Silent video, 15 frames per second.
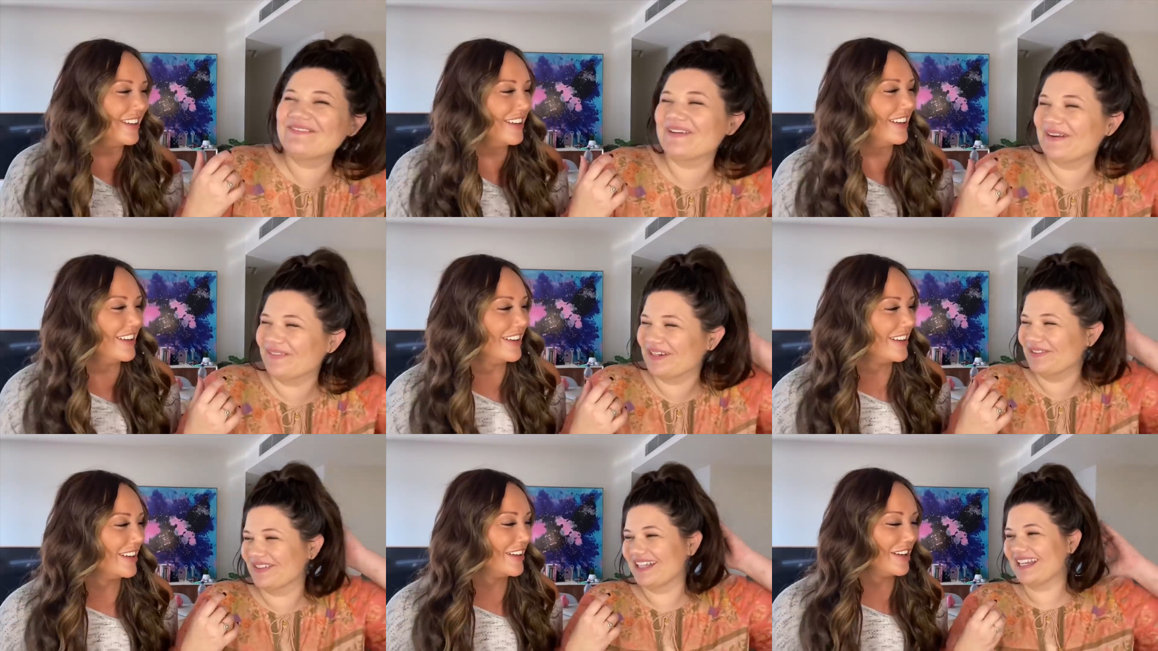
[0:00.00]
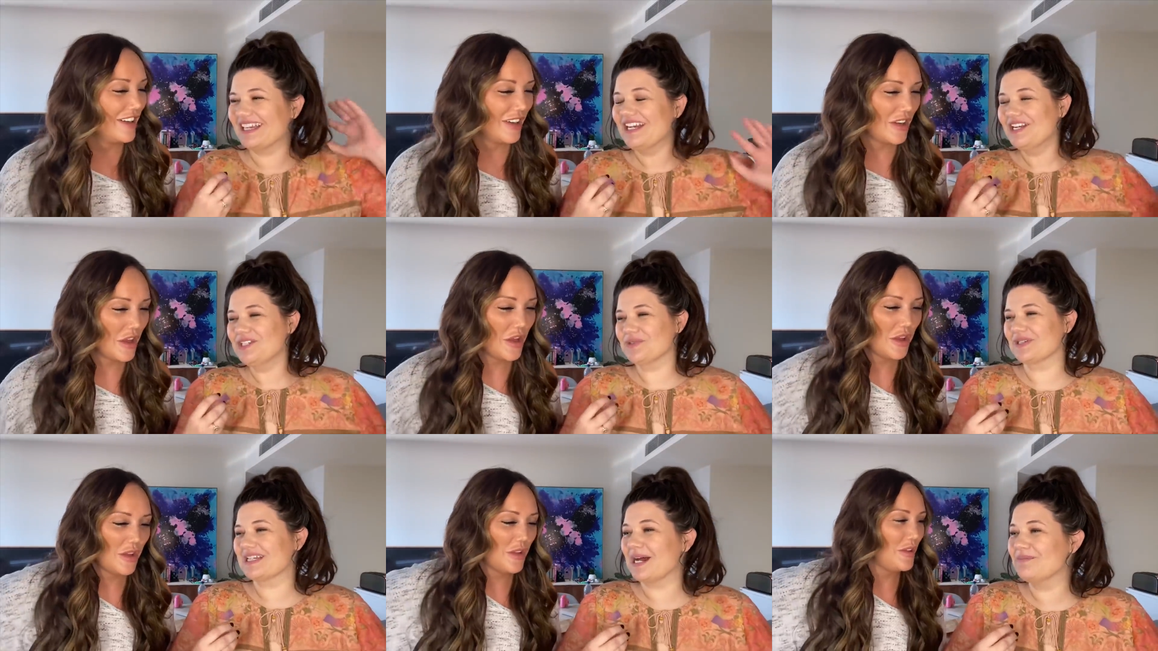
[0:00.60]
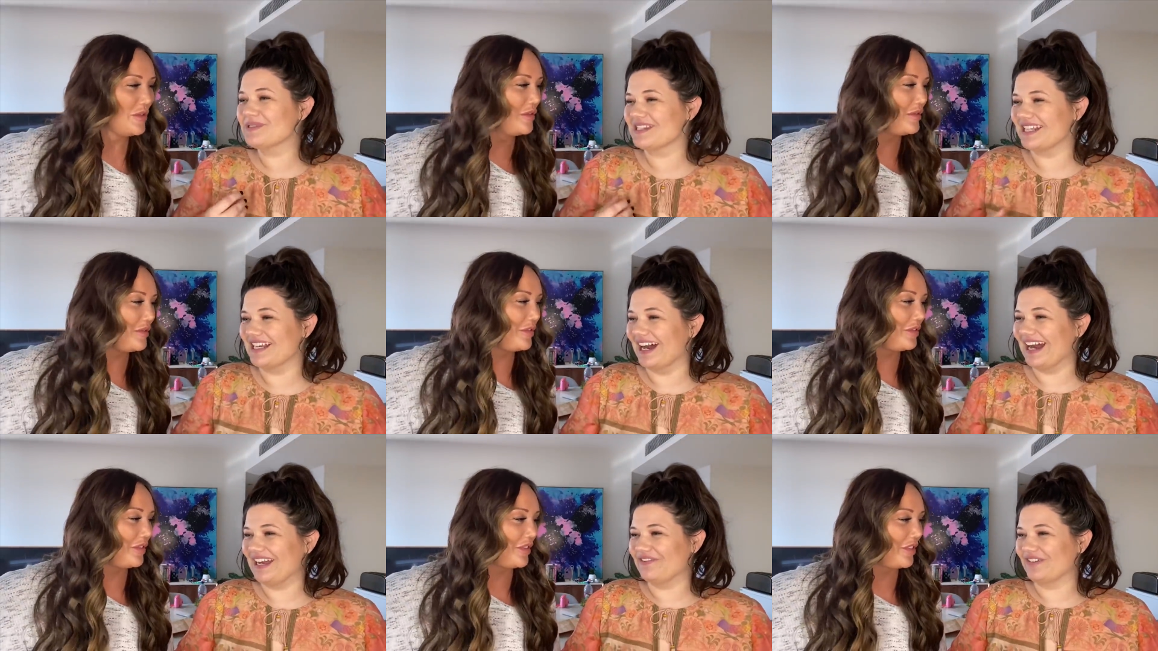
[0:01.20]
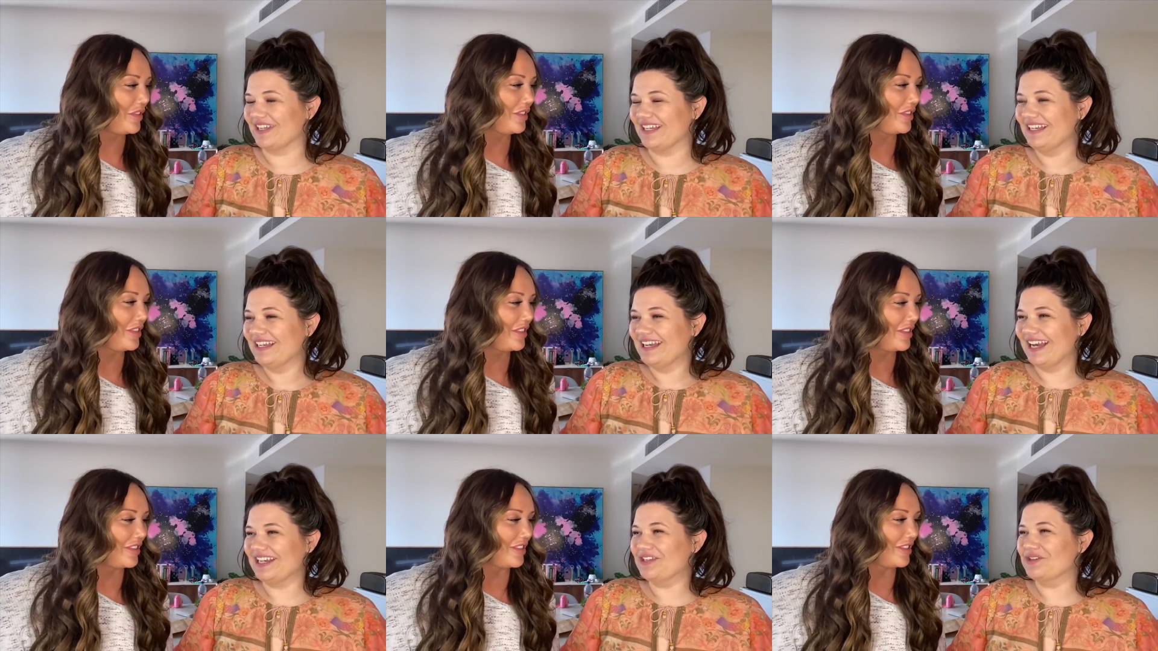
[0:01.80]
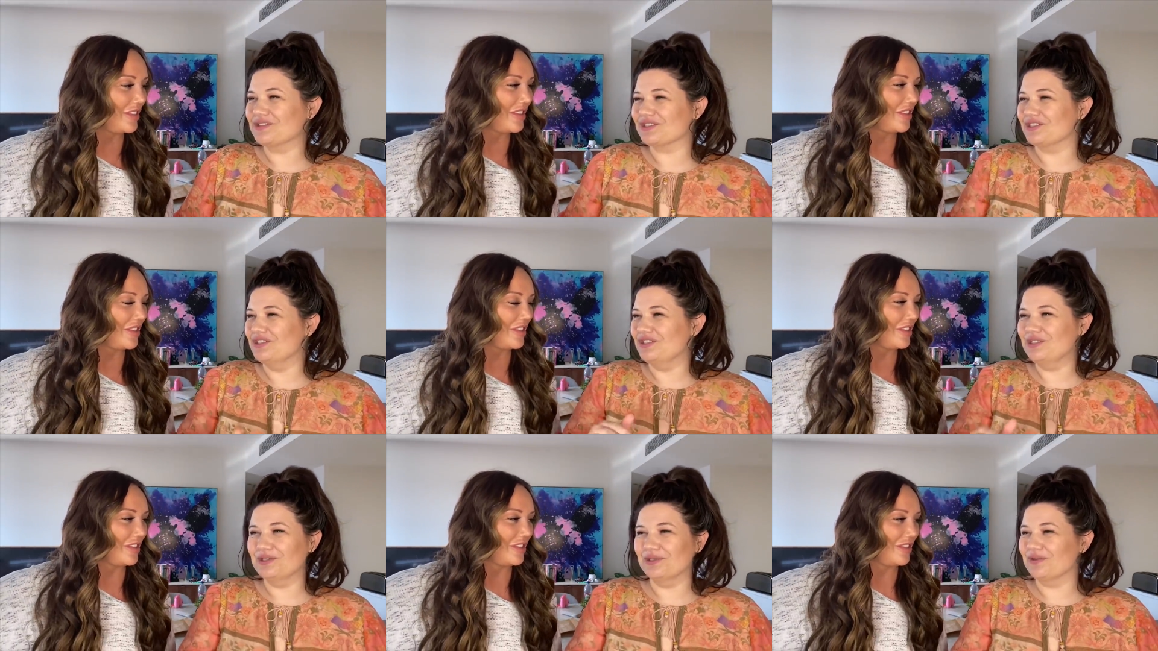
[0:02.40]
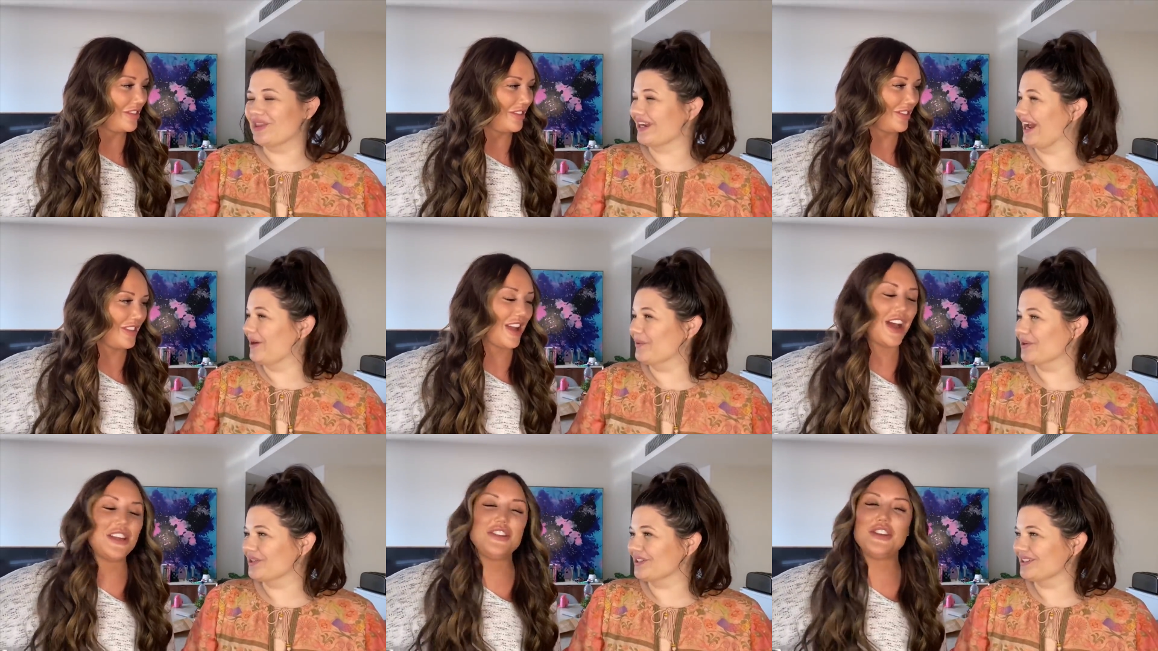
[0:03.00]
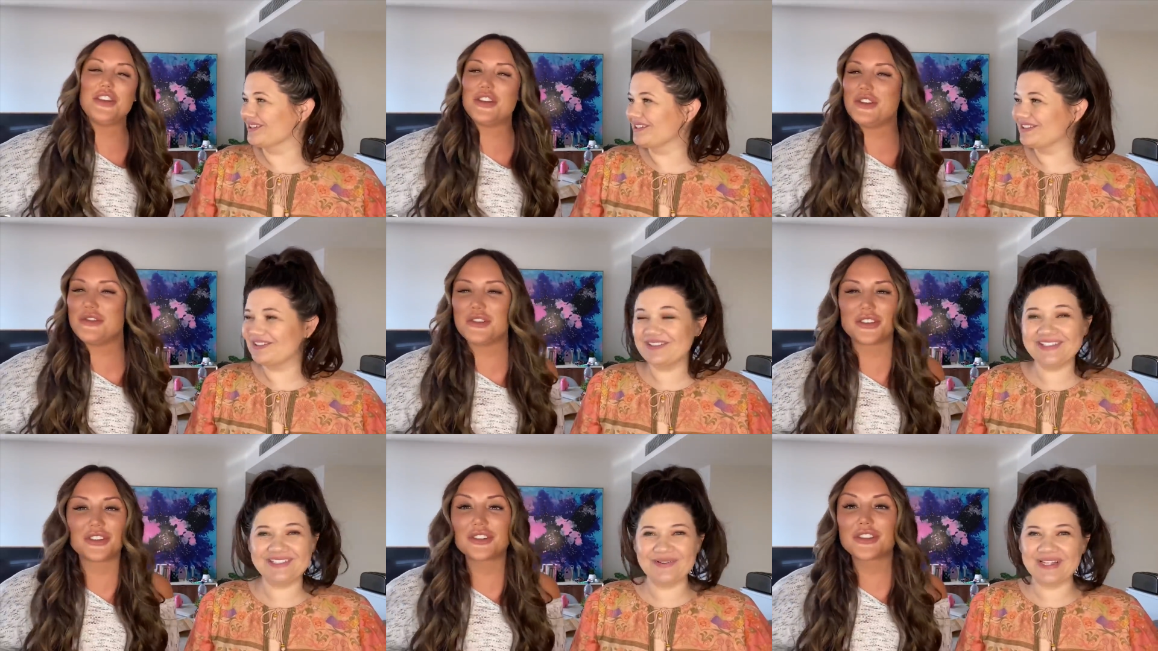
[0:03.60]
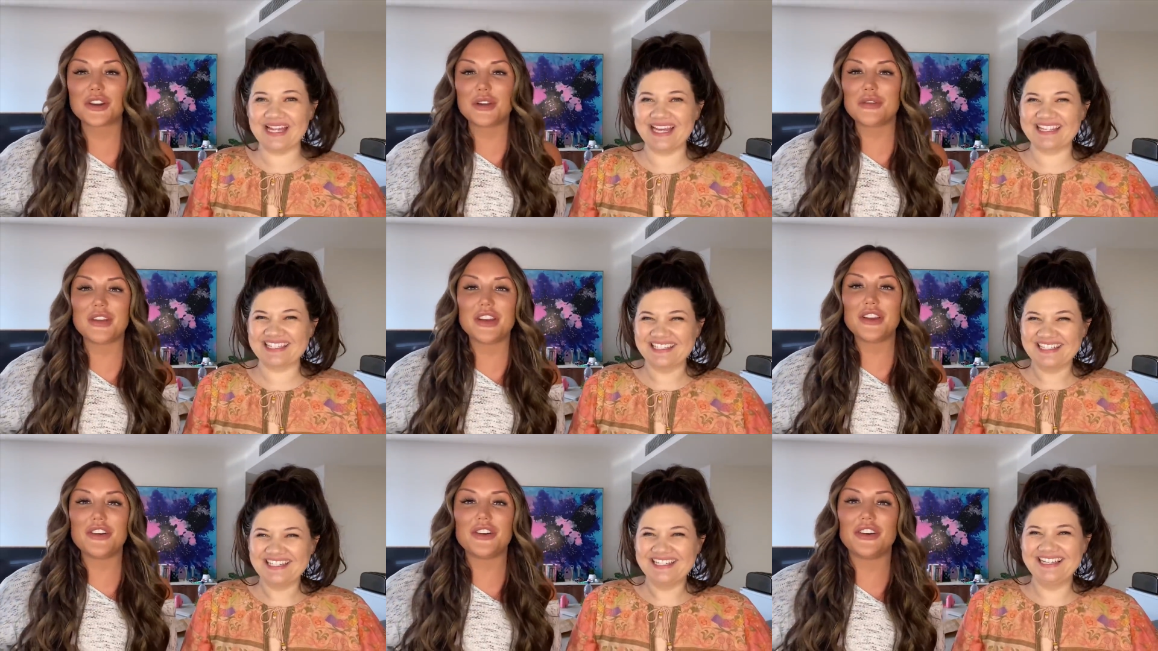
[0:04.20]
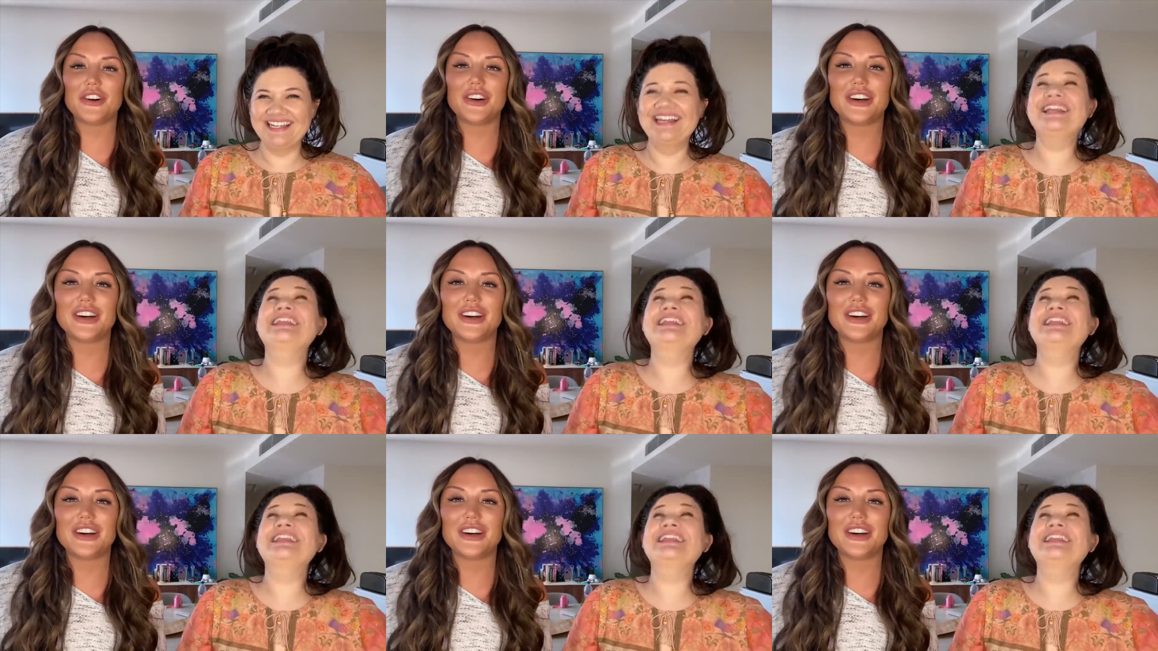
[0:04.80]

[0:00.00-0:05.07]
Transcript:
Speaker 1: that when you were like, do you want to come to the Ivy? And you just knew that I would. I knew you were going like, to be an awe.